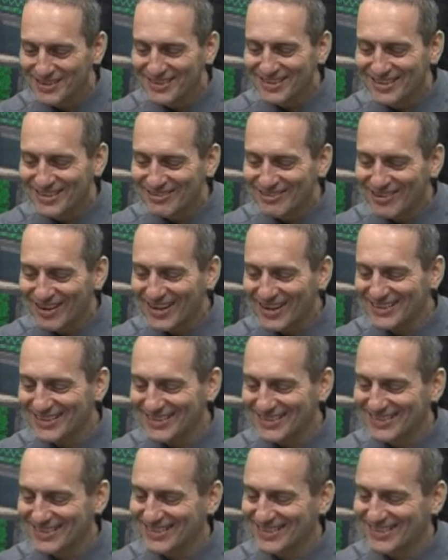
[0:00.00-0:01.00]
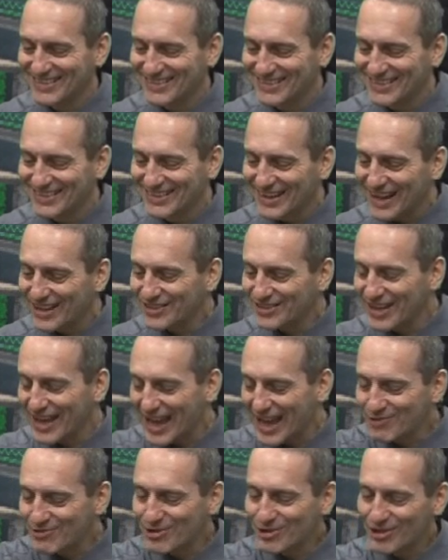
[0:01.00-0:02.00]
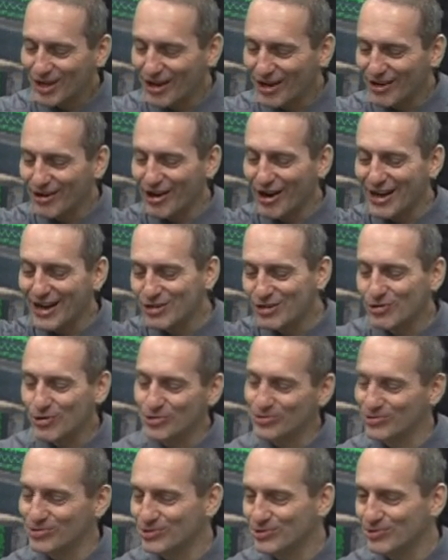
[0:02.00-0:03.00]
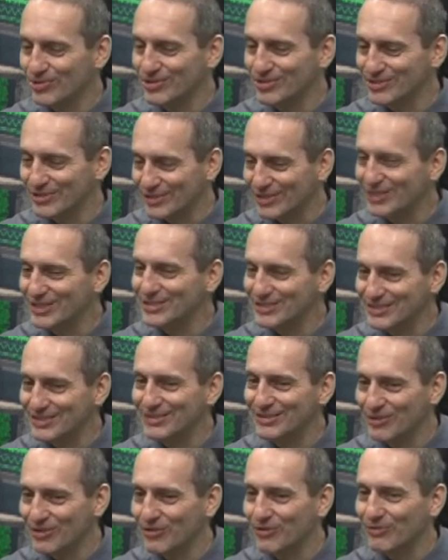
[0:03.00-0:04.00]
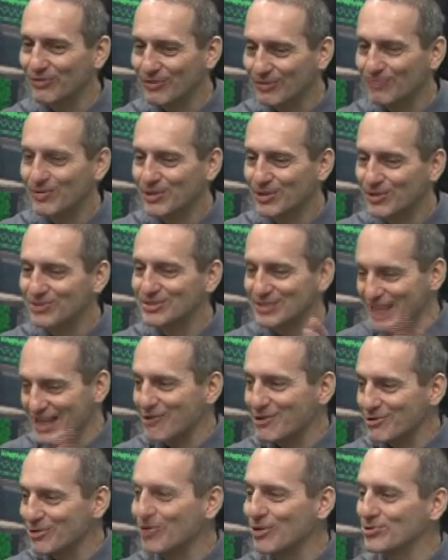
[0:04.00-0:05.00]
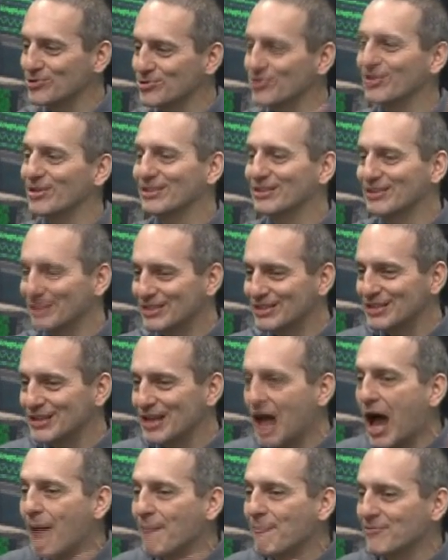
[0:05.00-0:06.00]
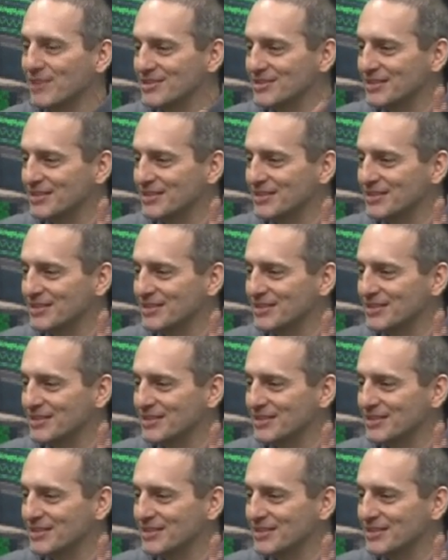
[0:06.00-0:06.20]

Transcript: Right? And the our agriculture students, or at least, you know, because it's agriculture, it's obvious.